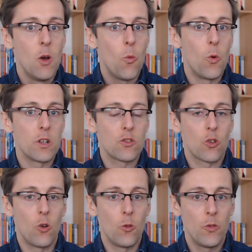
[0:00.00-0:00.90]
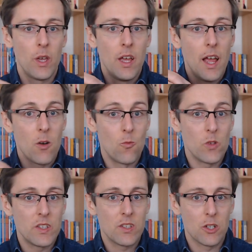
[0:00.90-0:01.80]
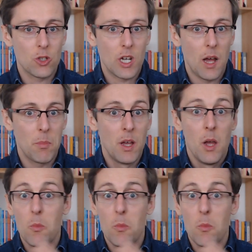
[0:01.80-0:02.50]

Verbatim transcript: what is called a research gap.